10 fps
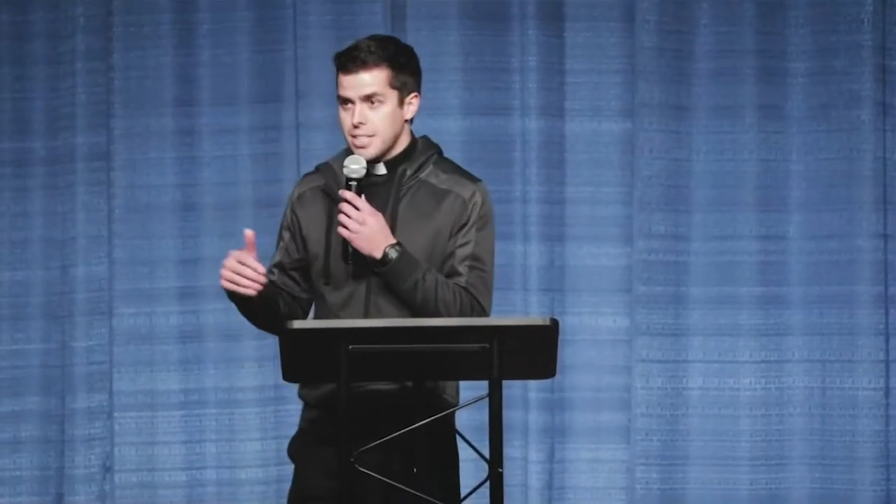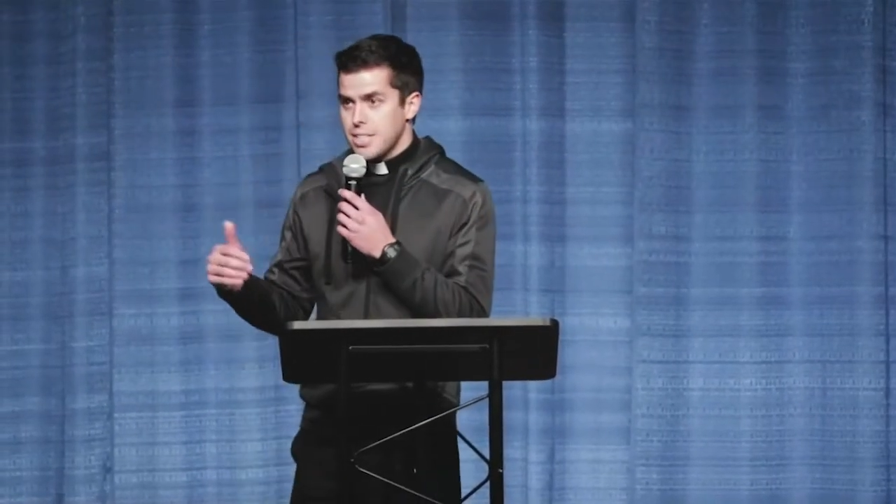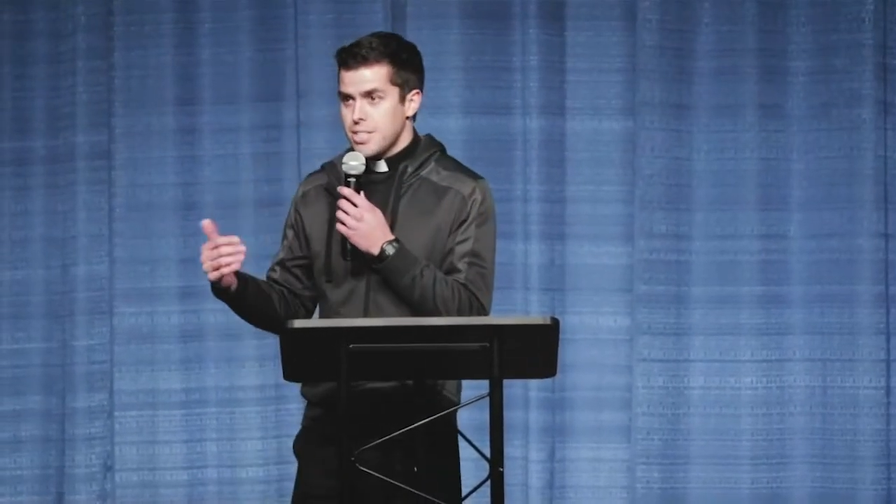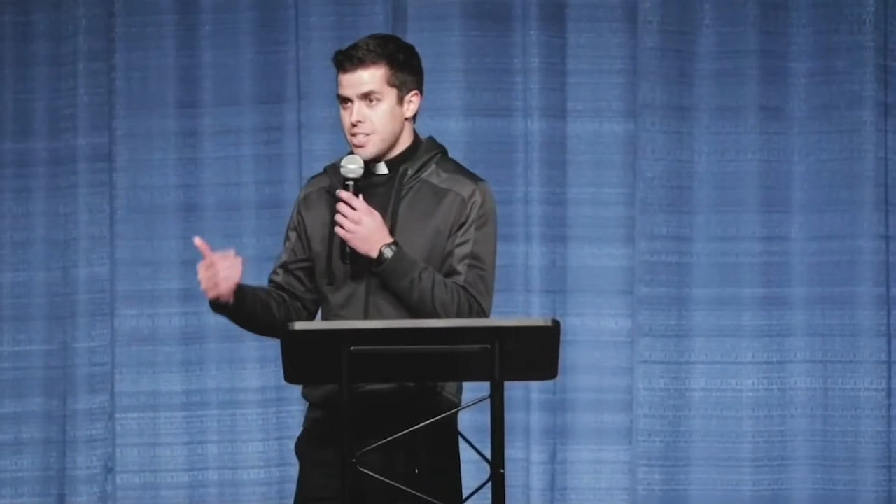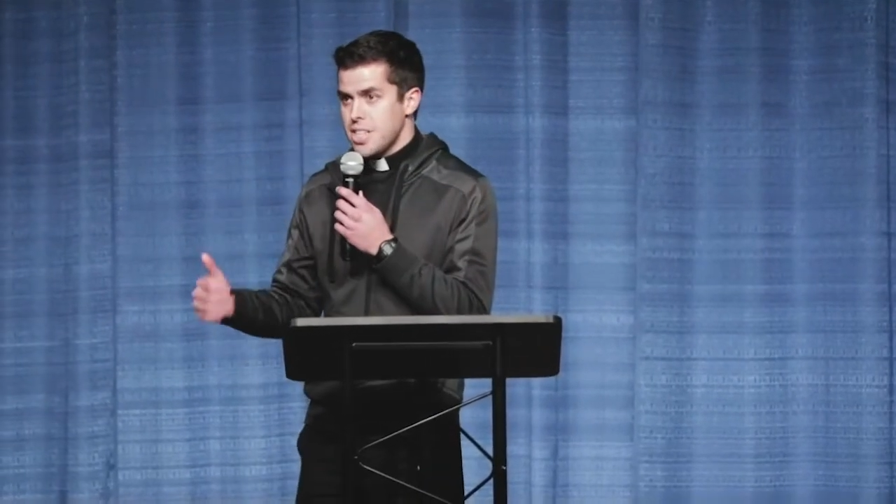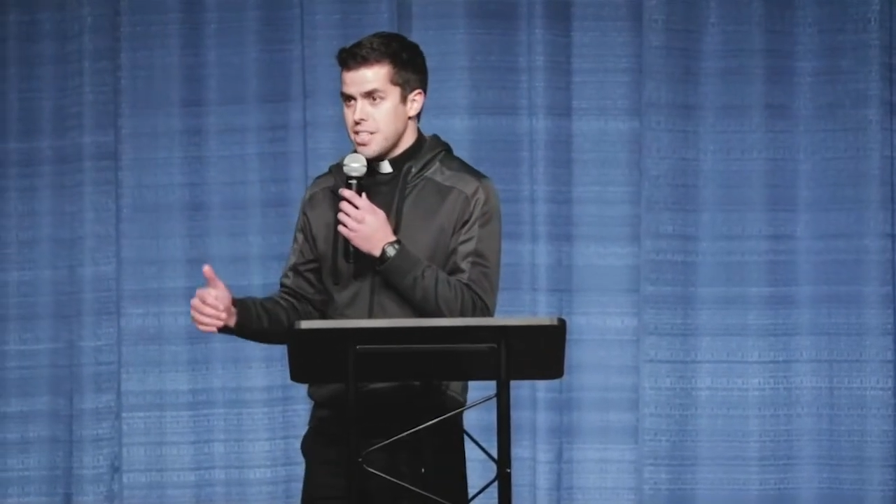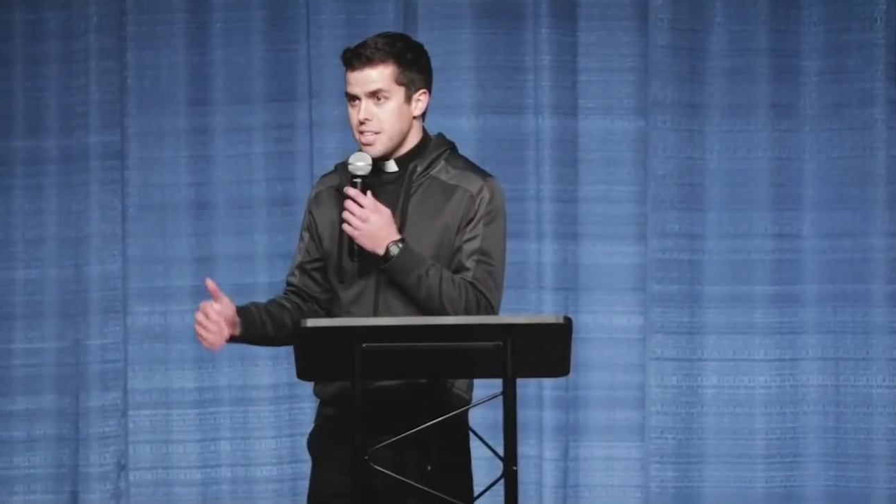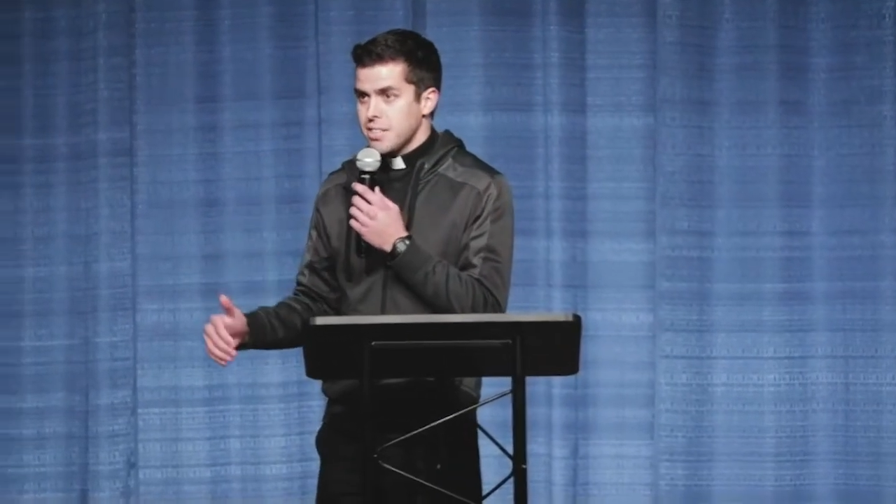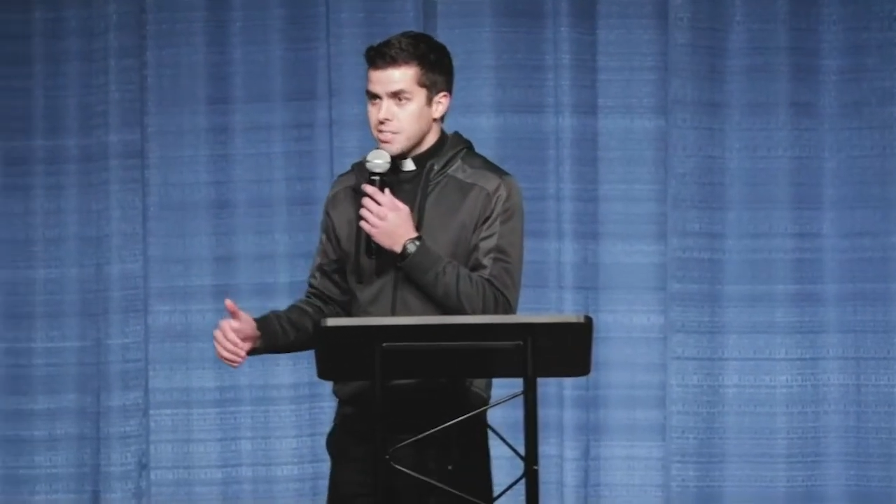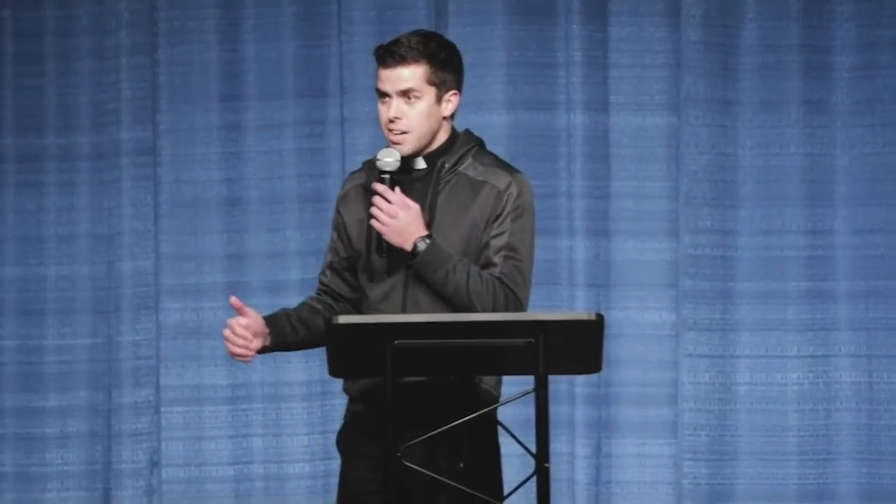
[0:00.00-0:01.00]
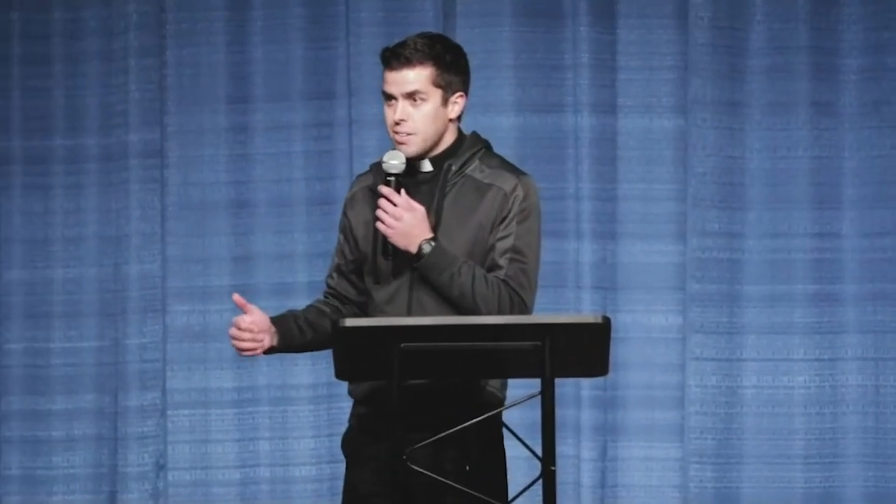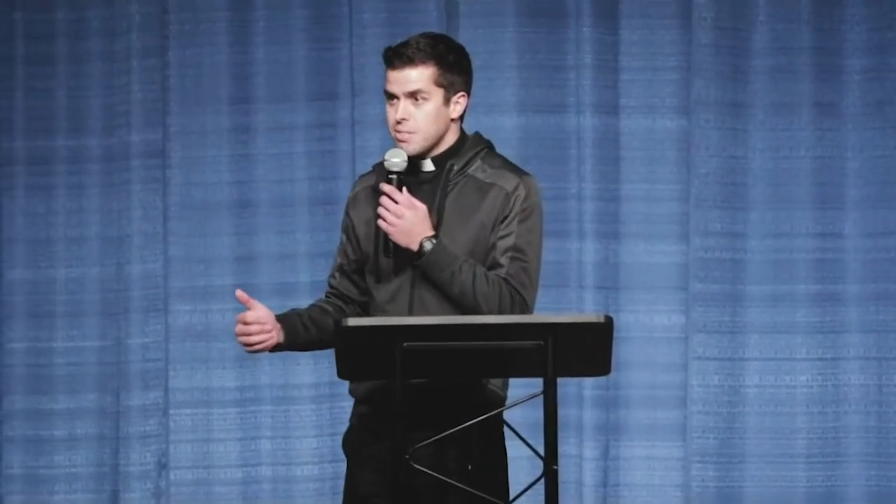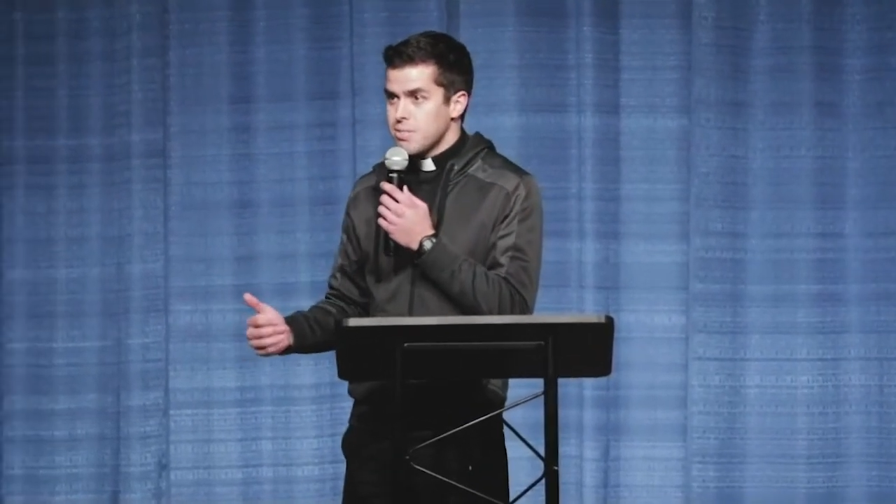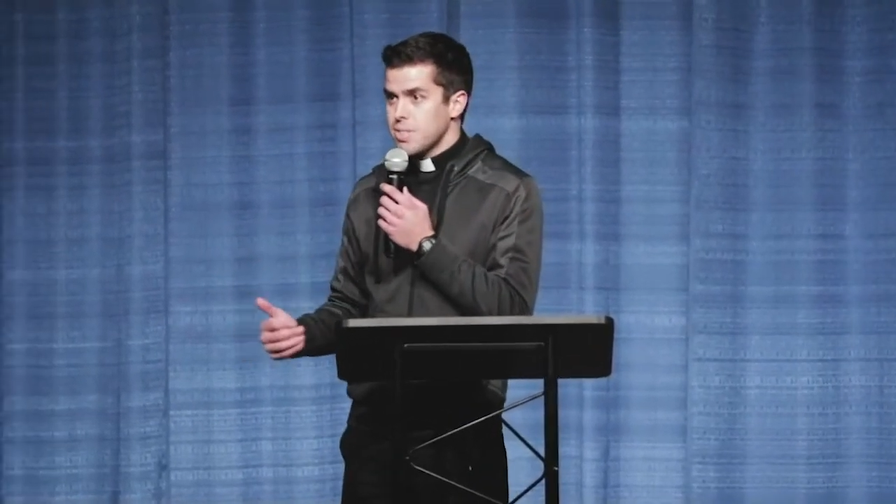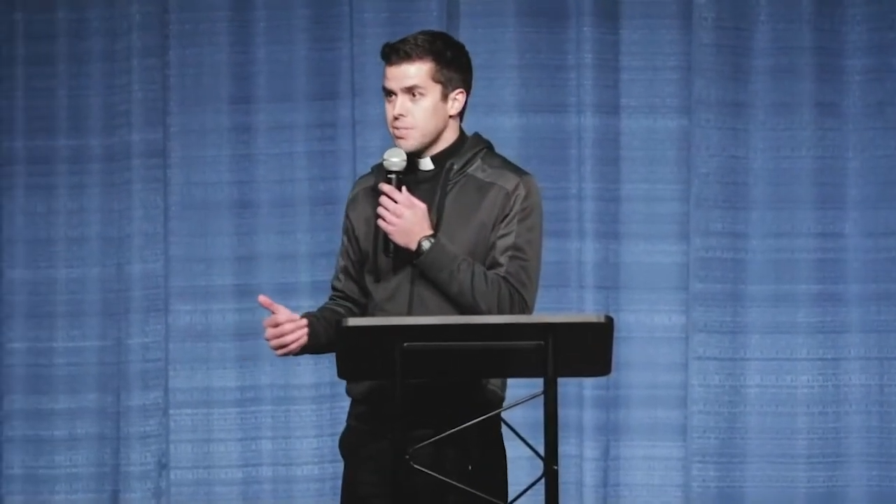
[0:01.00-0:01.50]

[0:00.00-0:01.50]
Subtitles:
She knelt down for